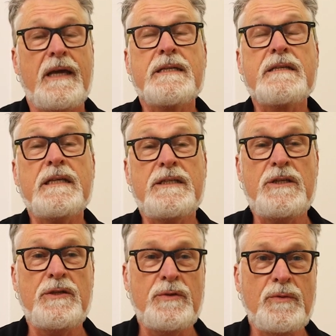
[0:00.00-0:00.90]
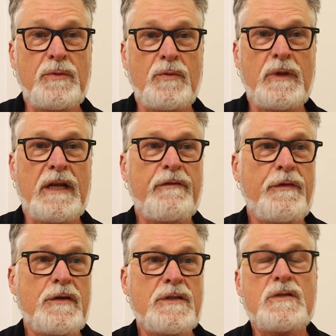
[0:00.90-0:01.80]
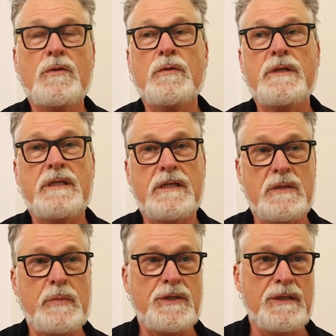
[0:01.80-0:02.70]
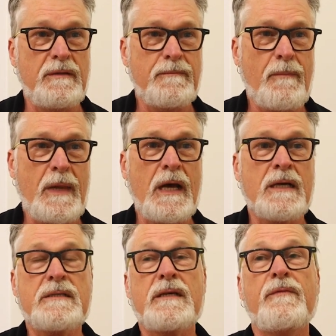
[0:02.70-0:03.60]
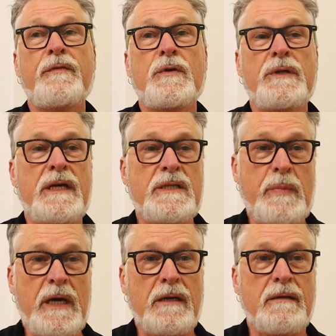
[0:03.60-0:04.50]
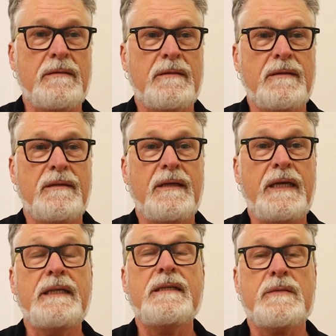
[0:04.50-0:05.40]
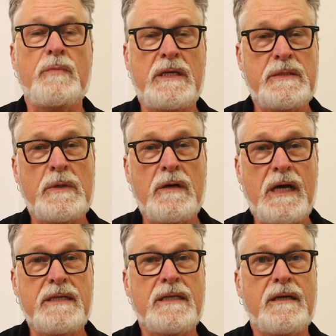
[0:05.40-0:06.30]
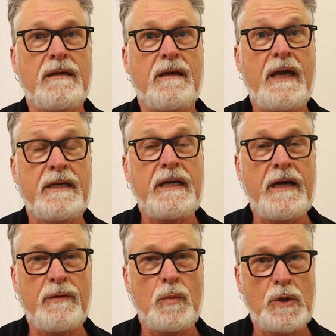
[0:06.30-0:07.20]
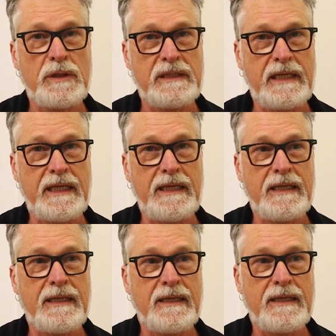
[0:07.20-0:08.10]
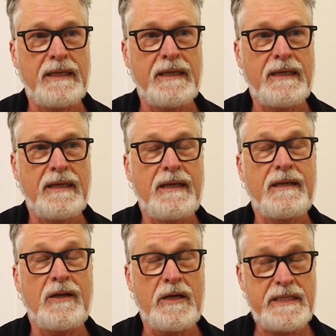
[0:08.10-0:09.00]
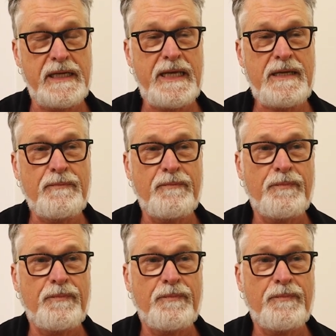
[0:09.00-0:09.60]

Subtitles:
As I said to you when I first saw this exhibition, hung some few days back, it is mesmerizing and otherworldly. Lastly,